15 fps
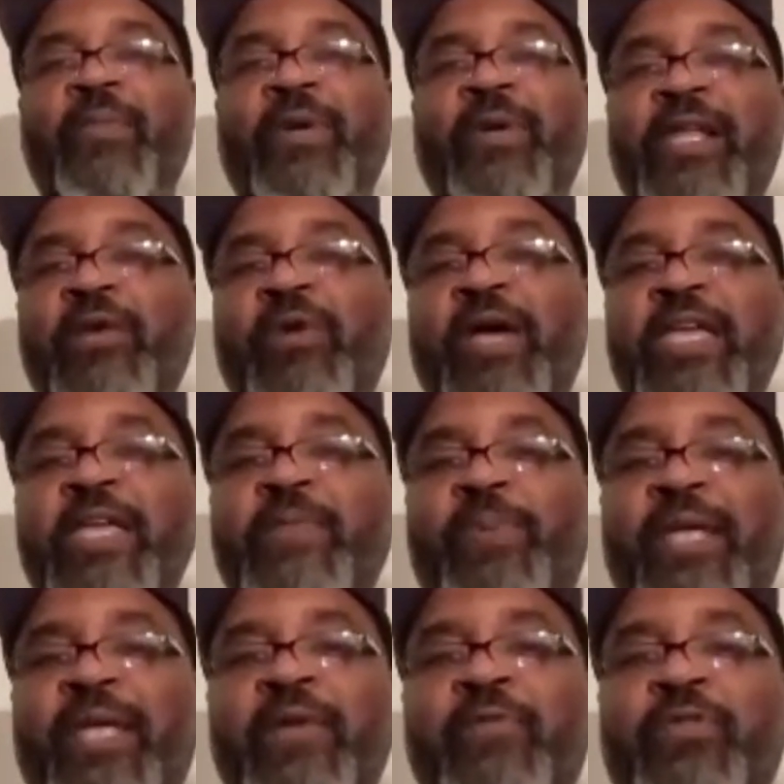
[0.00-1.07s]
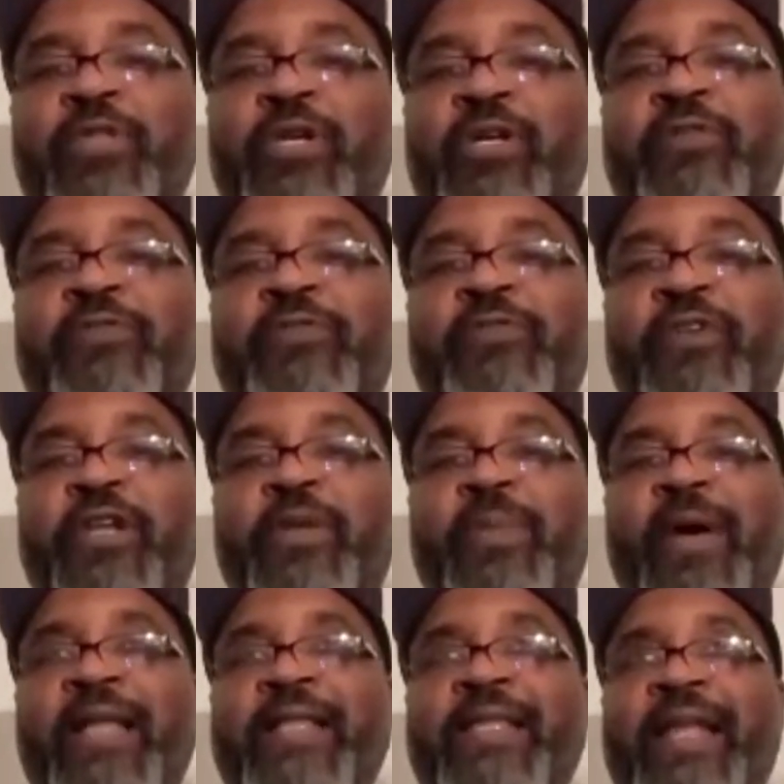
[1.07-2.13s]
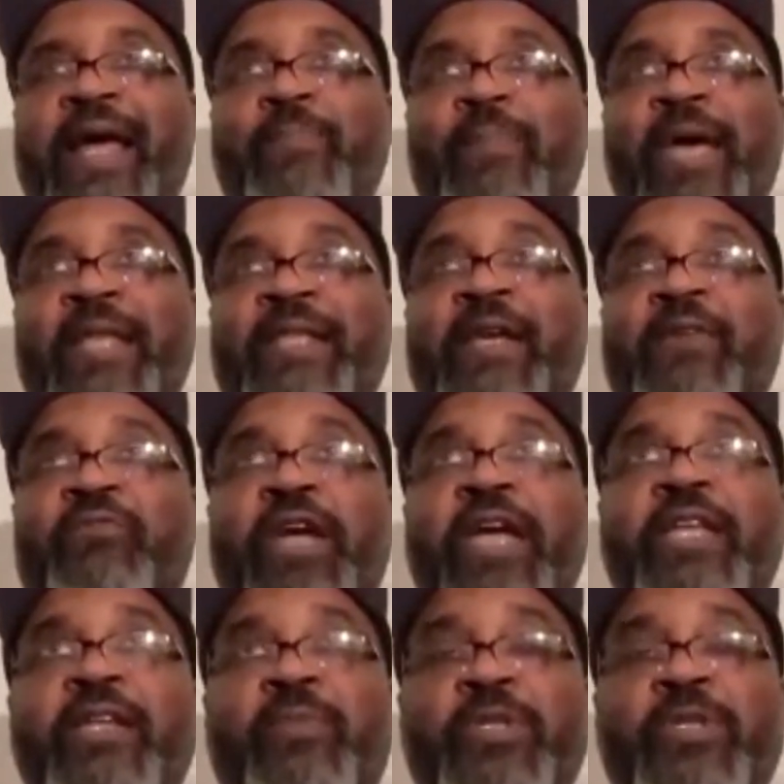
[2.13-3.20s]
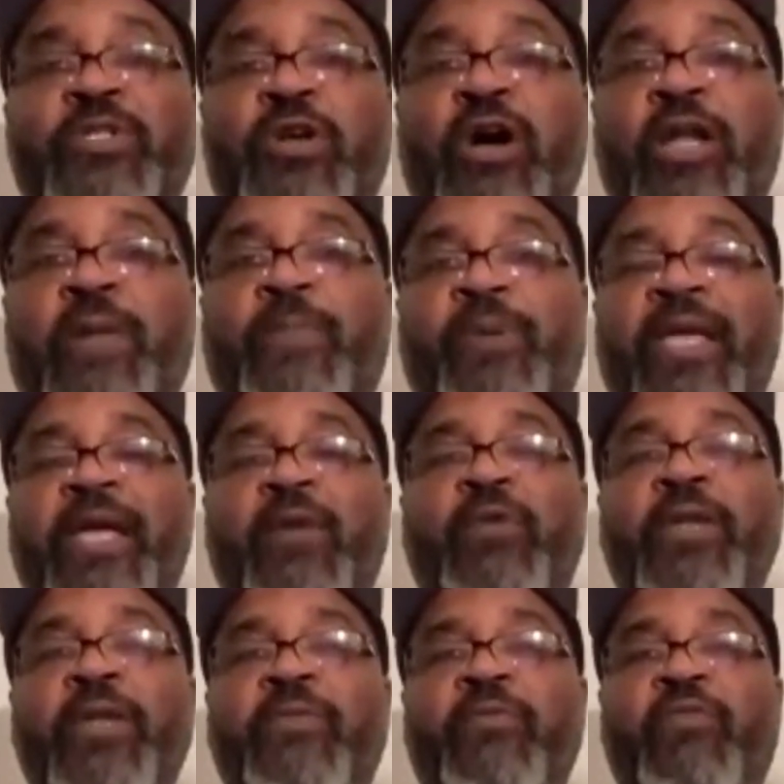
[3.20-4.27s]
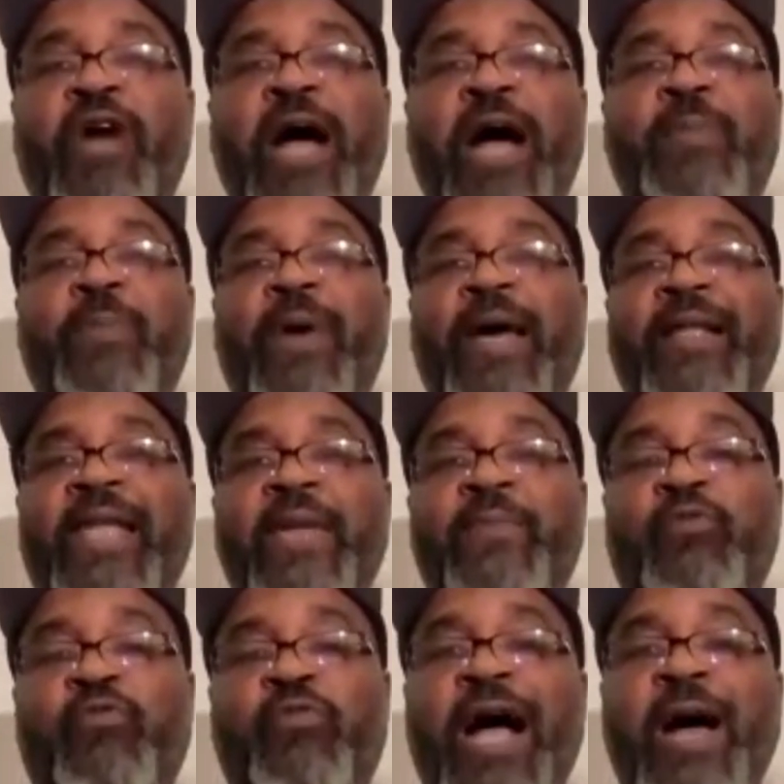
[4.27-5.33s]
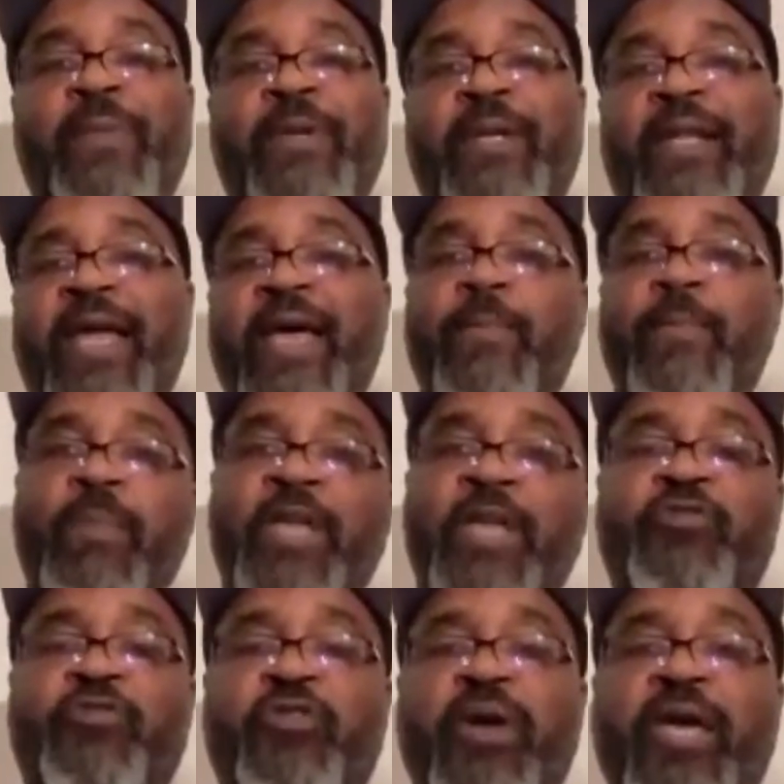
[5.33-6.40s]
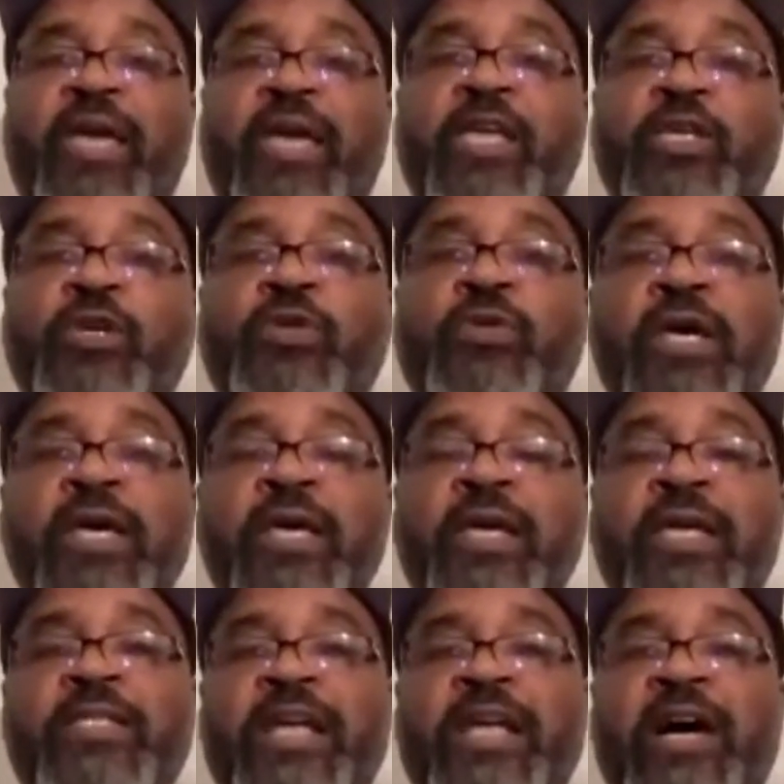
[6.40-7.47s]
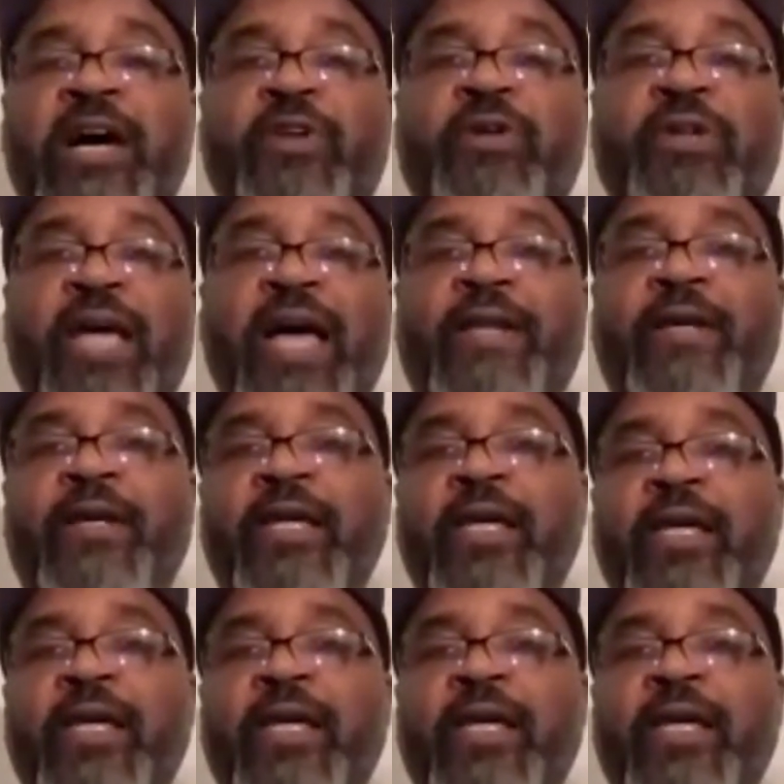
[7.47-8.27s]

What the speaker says: But anyway, he played with a good friend of mine that I met that Ray and him had started playing with, Robert, by the name of Robert, that had Metro AAU in South Carolina.